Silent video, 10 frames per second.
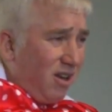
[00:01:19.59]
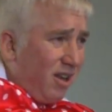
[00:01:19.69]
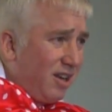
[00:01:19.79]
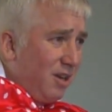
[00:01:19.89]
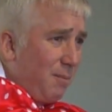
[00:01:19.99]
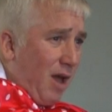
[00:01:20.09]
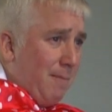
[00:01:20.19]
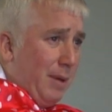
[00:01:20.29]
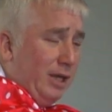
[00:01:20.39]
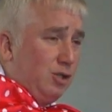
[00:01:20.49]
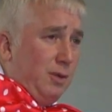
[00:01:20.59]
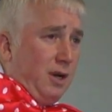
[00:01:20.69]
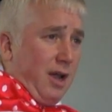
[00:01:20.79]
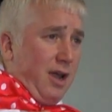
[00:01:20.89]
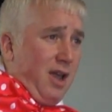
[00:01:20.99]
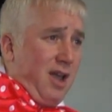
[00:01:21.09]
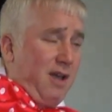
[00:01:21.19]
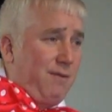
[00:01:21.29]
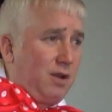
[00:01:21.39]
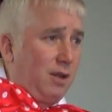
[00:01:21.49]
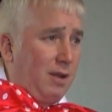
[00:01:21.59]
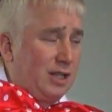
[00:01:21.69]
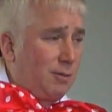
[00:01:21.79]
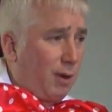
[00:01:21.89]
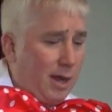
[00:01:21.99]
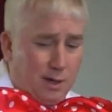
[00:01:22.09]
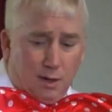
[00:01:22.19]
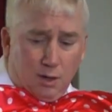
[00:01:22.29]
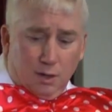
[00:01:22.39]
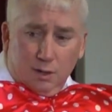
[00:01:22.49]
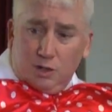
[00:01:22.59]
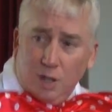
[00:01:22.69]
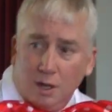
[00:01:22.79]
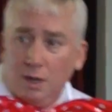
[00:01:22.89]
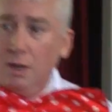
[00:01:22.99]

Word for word: Like in my basement, I have lots of blackout curtains